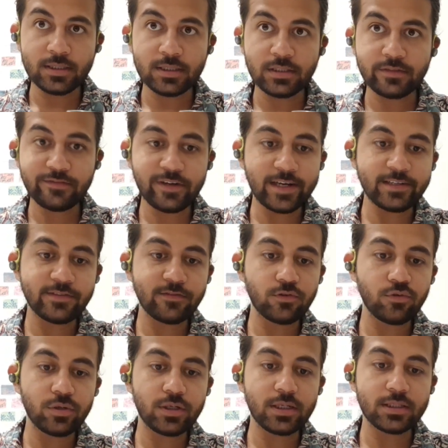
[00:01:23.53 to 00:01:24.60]
It's fresh
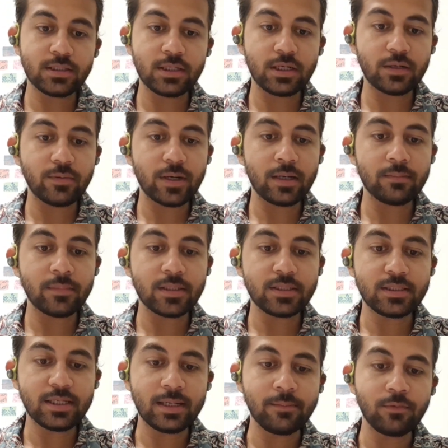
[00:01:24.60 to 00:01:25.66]
fruit, doesn't require much
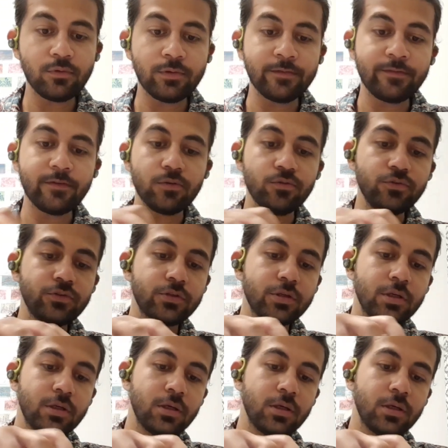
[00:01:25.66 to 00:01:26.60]
time to infuse.